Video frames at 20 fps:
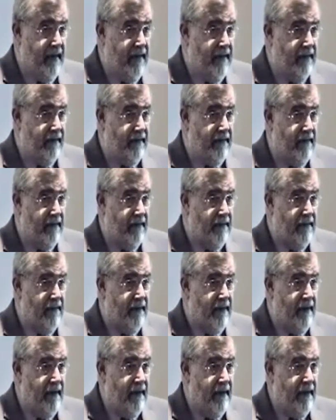And so
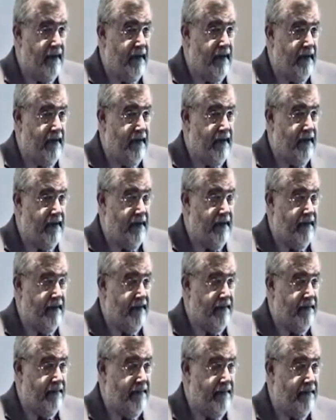uh,
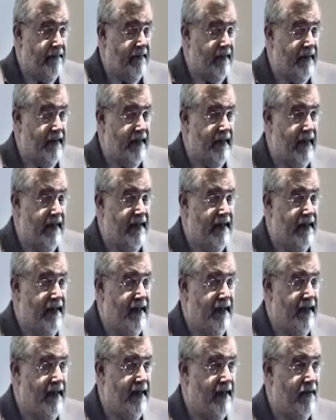that,
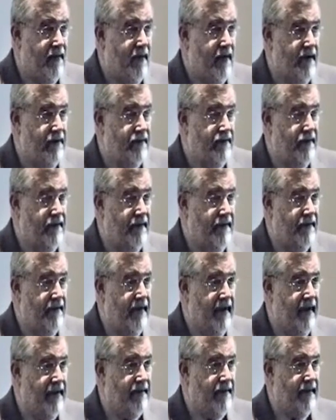that question, if
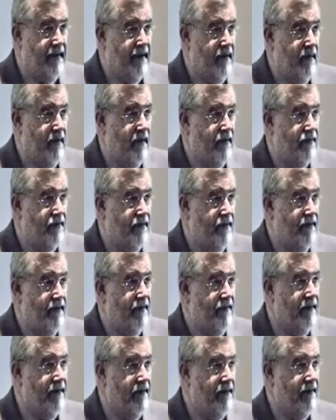you ask that question
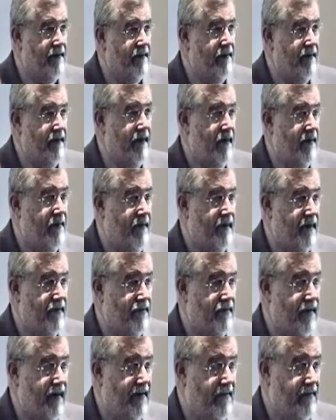of a you know, bus
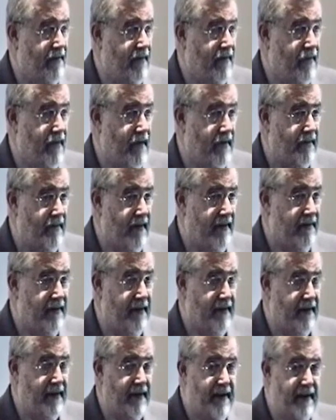driver or truck driver,
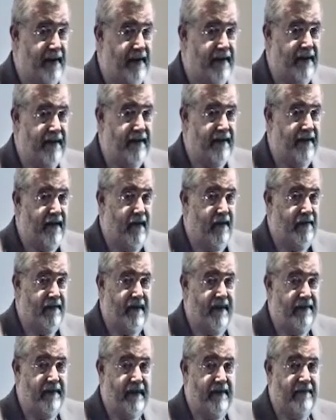they're going to tell you, no,
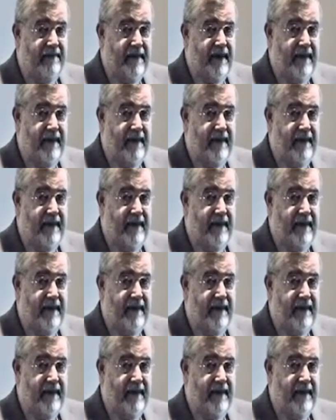never